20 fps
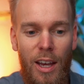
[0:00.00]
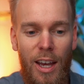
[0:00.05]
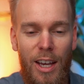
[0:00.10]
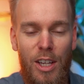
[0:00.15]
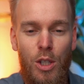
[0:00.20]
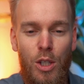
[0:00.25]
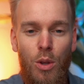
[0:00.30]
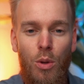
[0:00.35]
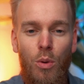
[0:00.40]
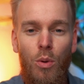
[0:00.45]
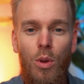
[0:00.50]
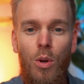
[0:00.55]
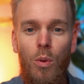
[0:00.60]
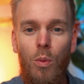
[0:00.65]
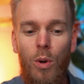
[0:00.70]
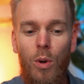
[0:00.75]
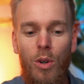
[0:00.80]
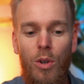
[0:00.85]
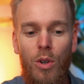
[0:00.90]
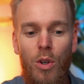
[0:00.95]
is through the
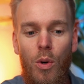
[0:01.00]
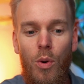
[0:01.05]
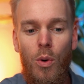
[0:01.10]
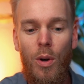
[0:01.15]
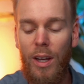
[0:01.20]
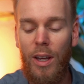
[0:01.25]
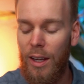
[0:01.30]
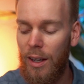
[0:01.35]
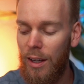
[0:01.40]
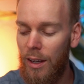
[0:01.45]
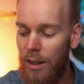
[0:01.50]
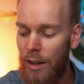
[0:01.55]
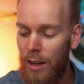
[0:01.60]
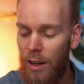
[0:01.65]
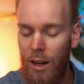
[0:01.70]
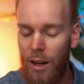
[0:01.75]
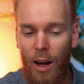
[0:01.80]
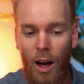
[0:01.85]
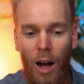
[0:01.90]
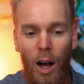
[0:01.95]
renewing
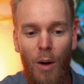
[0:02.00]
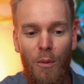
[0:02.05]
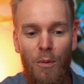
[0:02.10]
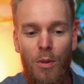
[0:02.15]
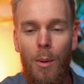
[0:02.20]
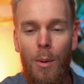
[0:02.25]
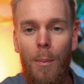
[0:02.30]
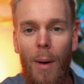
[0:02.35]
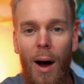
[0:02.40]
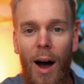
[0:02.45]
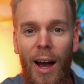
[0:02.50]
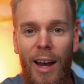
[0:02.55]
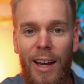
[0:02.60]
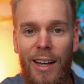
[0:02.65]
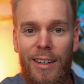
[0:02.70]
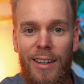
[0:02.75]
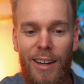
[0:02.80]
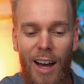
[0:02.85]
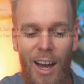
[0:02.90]
of the mind.